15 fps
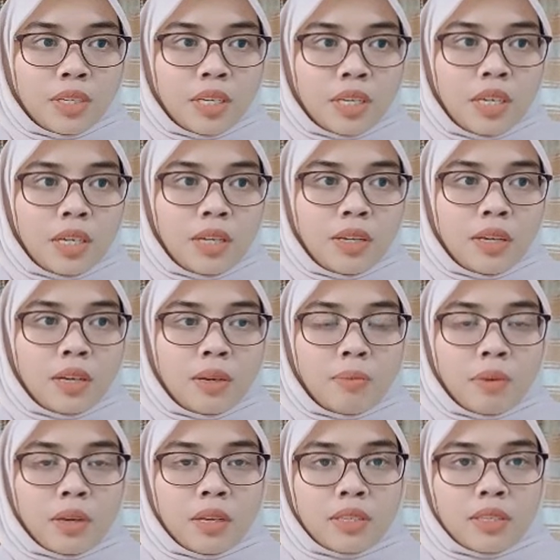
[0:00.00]
day,
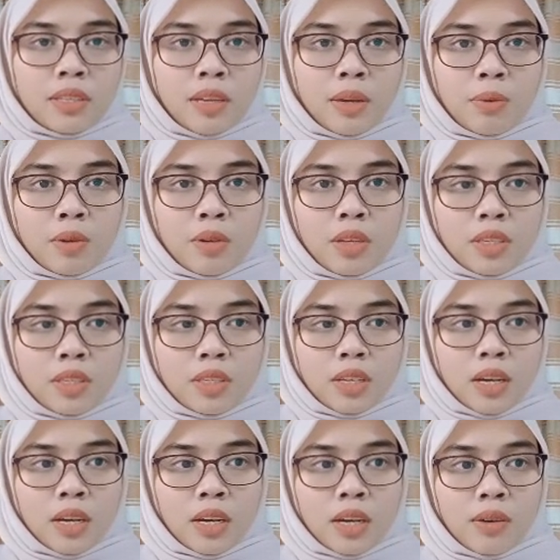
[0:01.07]
waste time units
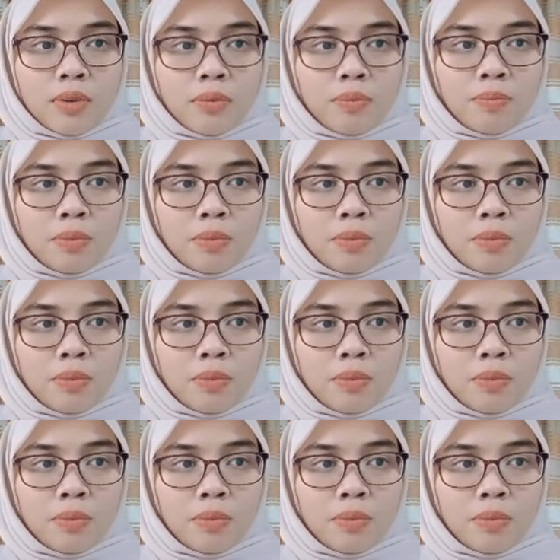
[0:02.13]
are